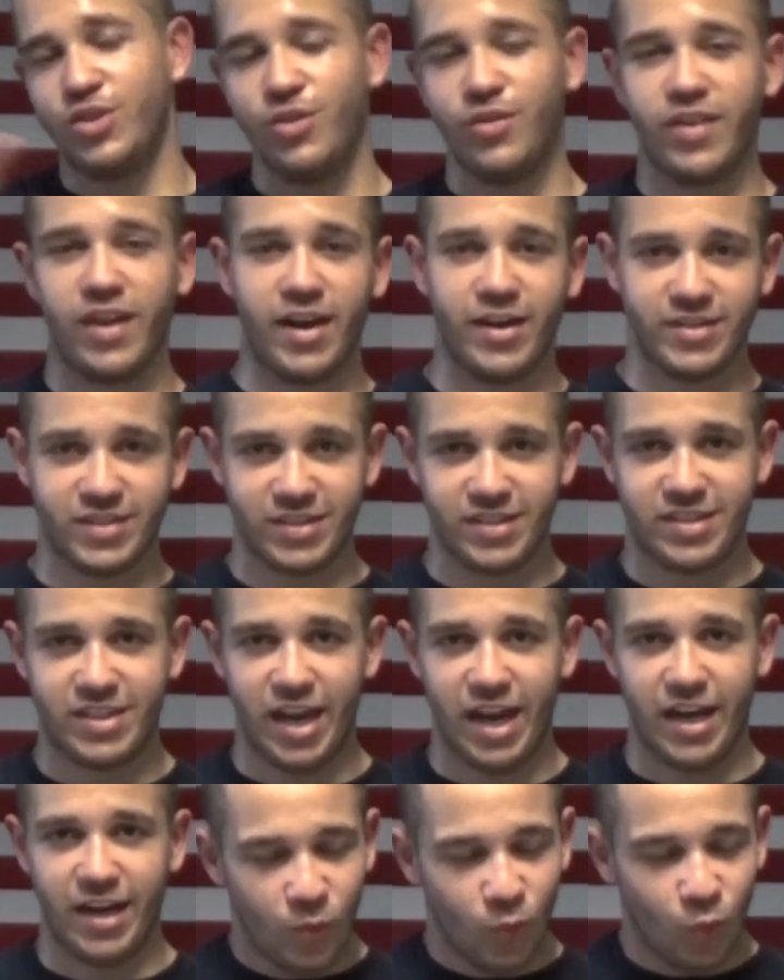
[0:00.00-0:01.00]

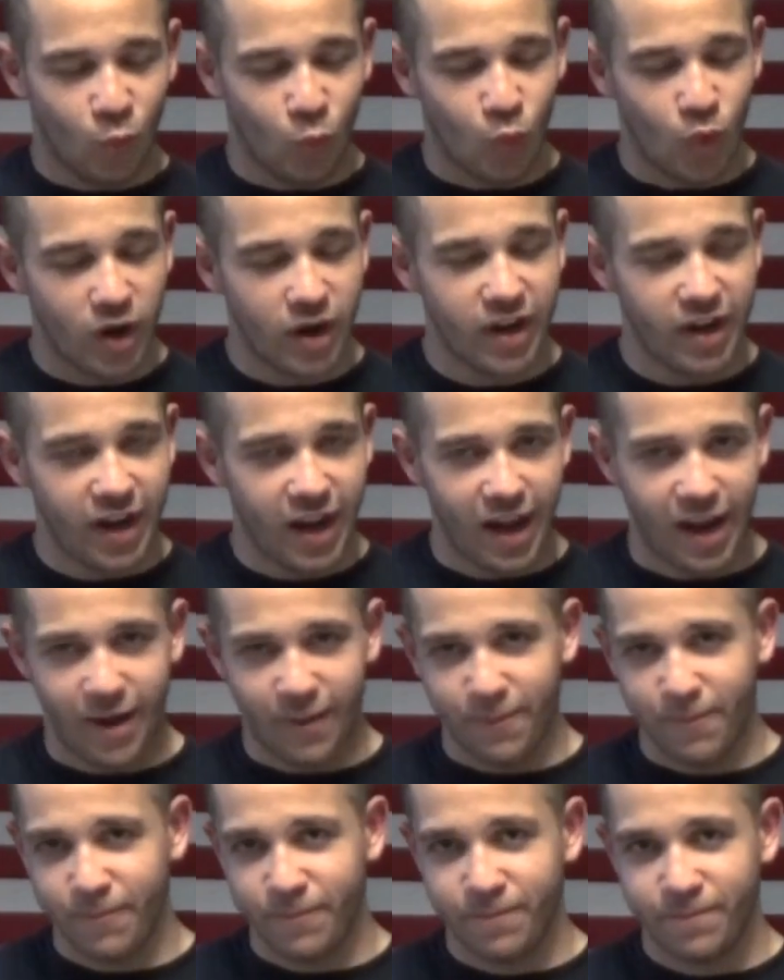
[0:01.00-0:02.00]
2010. One
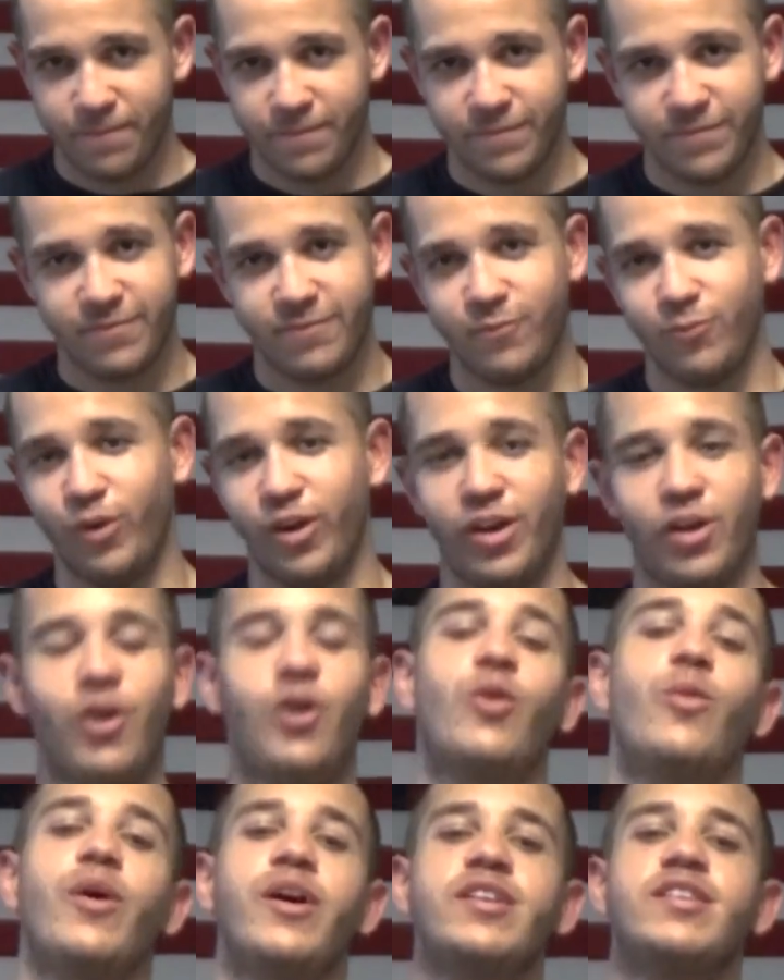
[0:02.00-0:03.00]
name will
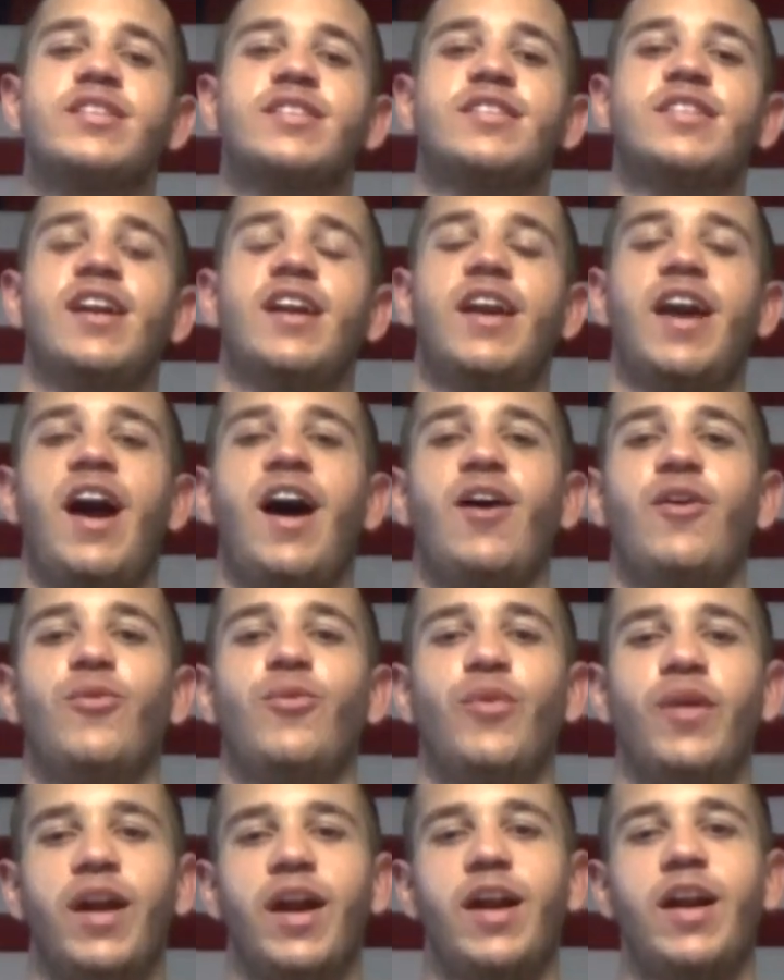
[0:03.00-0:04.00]
always stick out
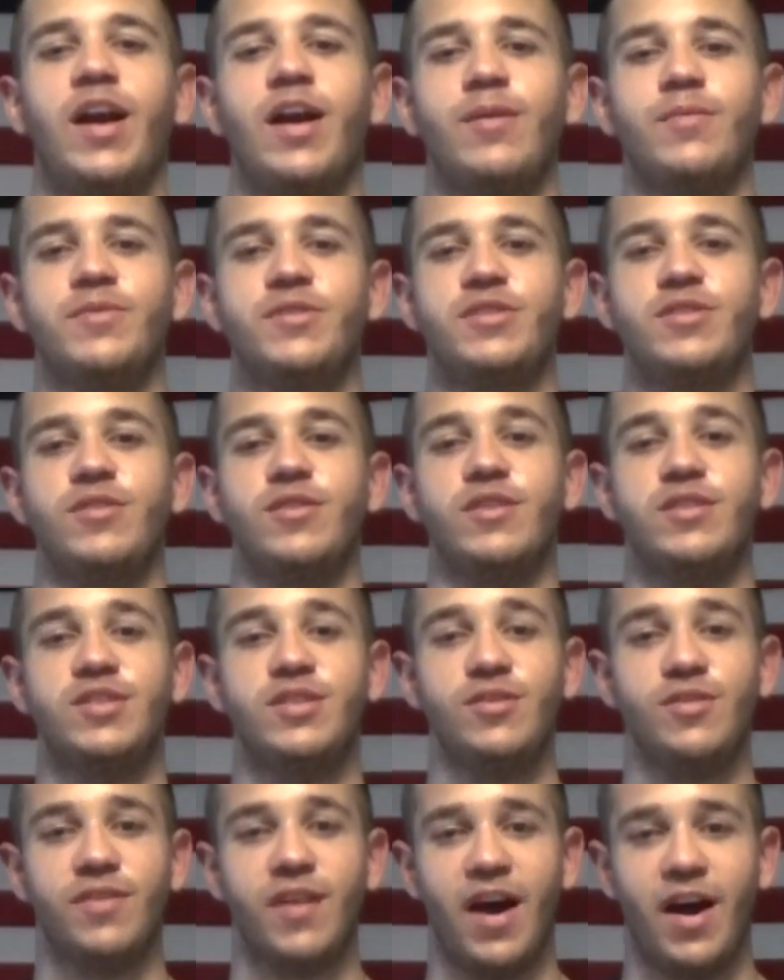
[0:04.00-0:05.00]
when it comes to
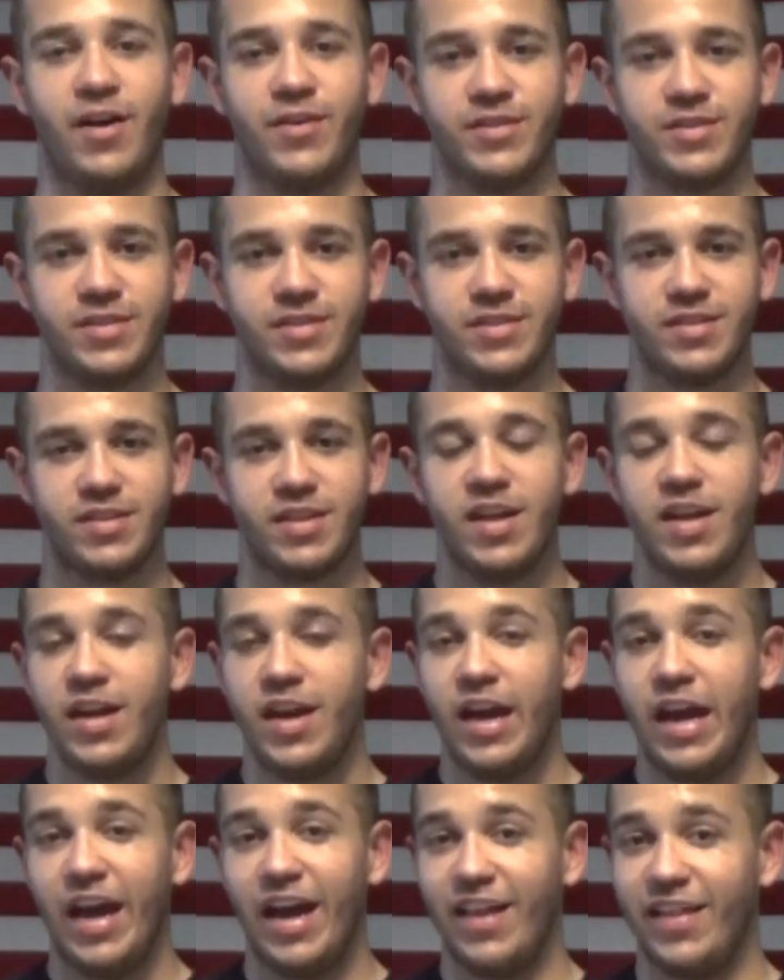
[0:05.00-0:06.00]
the 2000s,
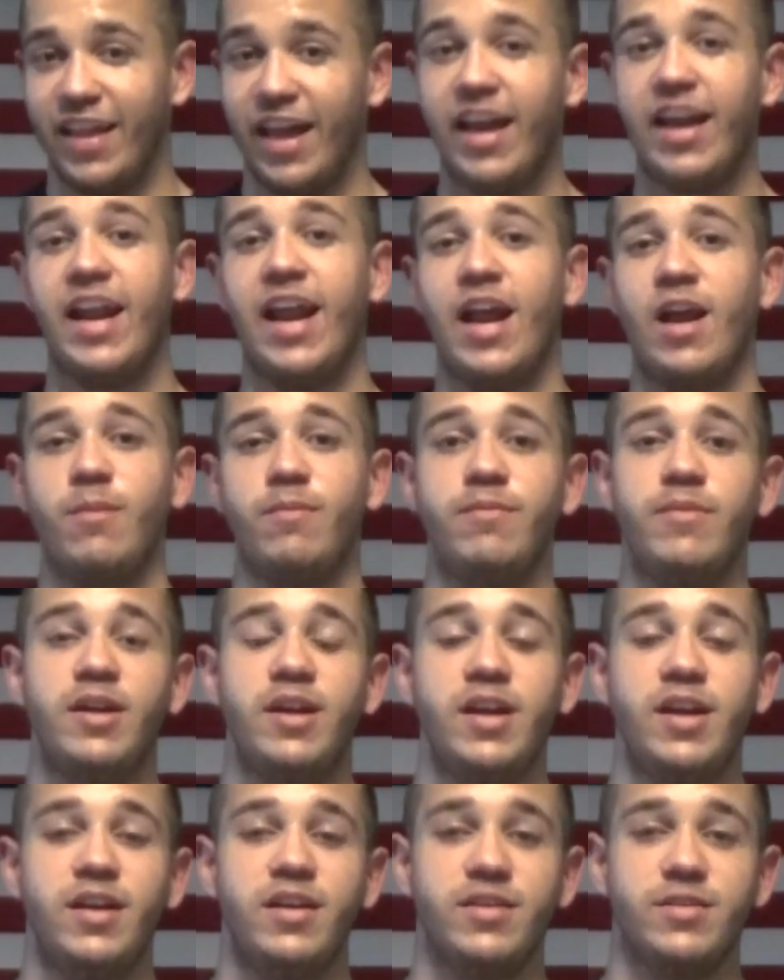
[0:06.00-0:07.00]
and that name
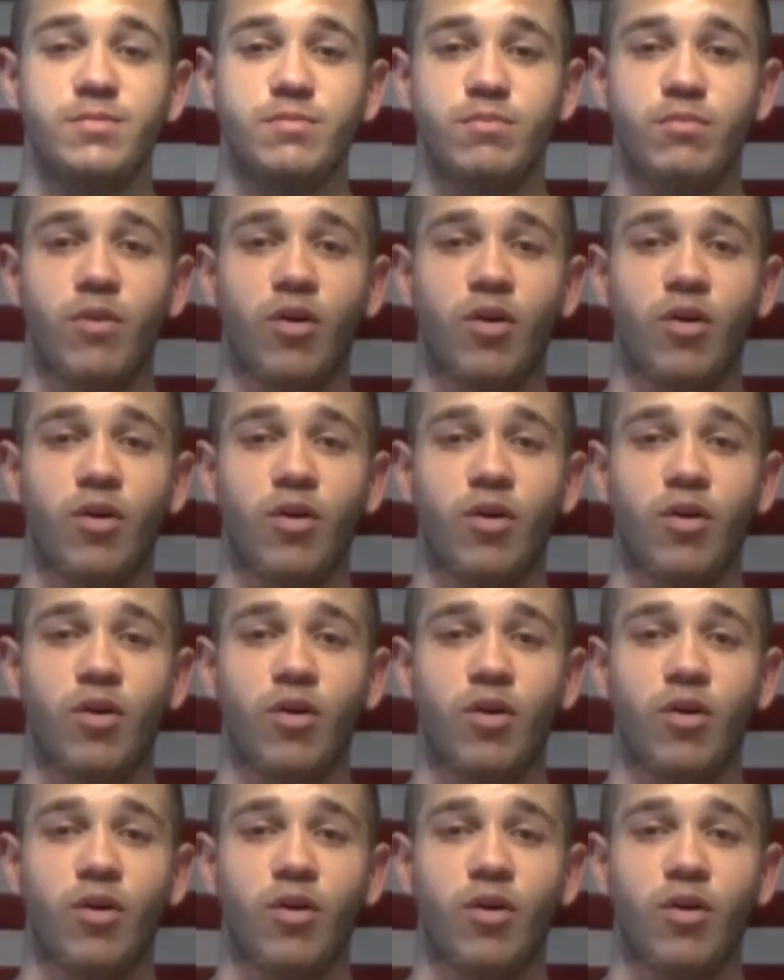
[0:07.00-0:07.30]
is